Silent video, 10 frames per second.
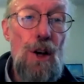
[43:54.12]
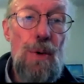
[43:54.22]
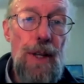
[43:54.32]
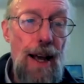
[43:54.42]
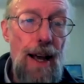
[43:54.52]

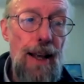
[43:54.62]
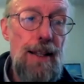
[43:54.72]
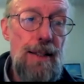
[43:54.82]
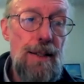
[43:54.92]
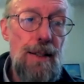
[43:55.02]
So yeah,
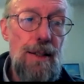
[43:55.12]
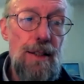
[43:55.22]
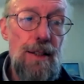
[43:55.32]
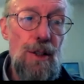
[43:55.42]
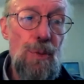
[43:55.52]

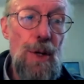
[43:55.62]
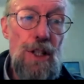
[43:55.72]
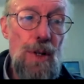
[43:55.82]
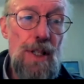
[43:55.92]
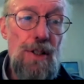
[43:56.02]
the
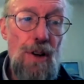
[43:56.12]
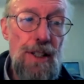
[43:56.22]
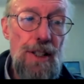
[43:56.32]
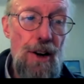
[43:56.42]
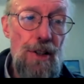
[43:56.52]
resources are
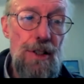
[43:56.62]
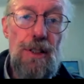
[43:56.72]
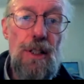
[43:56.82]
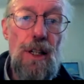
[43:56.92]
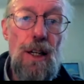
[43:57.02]
scarce.
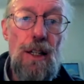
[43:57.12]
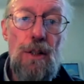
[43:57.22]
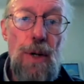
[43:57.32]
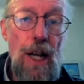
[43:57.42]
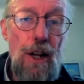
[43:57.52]

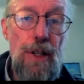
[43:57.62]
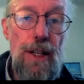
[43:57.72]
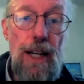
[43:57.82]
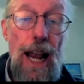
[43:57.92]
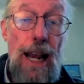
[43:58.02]

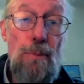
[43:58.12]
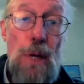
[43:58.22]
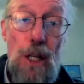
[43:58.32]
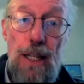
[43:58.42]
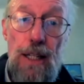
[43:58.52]
$308
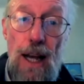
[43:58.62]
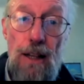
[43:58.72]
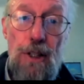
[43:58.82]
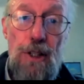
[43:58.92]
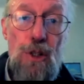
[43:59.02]
million
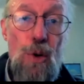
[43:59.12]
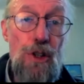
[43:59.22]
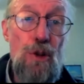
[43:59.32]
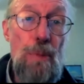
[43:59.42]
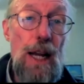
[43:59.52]

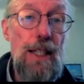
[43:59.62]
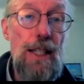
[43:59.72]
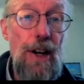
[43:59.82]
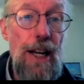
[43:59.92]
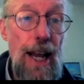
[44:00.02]
towards
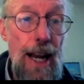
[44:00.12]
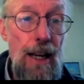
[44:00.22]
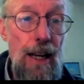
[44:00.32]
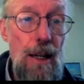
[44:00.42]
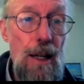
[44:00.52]
humanitarian
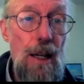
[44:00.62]
aid